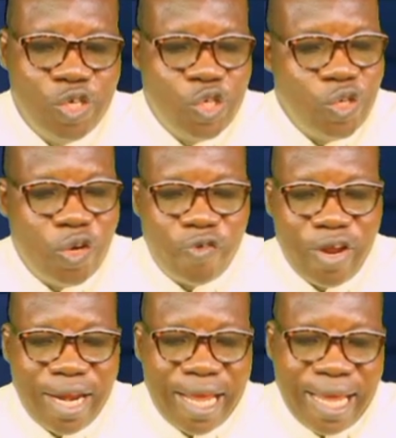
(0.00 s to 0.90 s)
Do you not
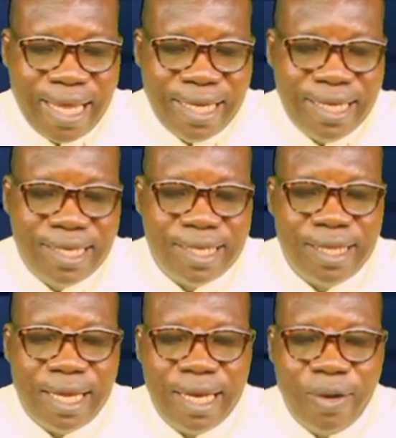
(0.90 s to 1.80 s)
realize
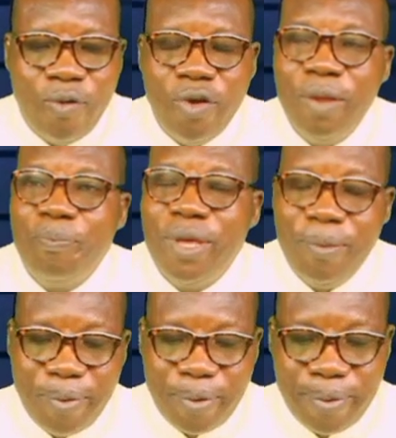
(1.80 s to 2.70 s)
that the holy
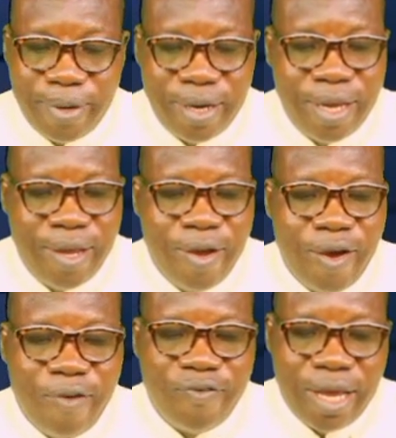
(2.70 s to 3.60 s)
people
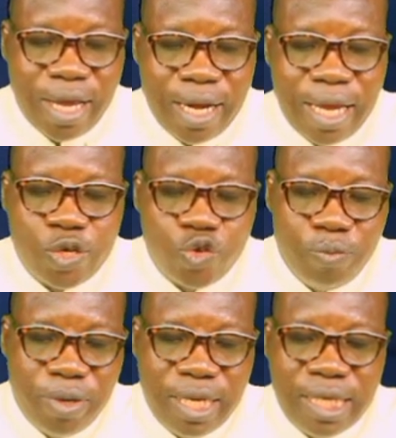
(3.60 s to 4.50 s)
of God are to
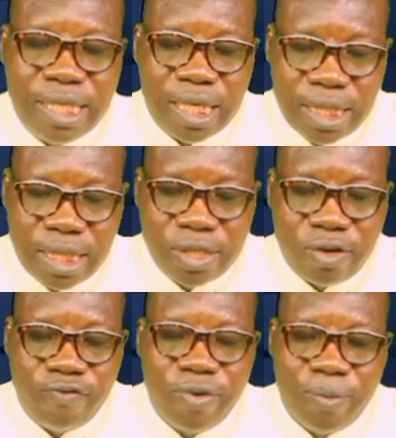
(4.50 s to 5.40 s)
be the judges
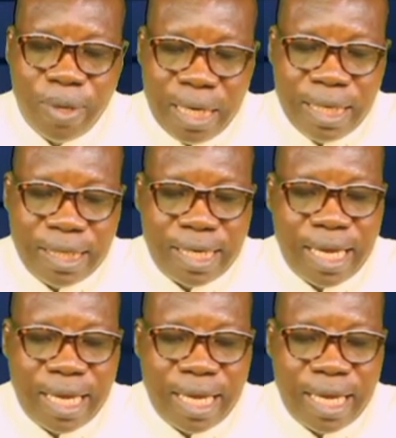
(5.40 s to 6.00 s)
of the world?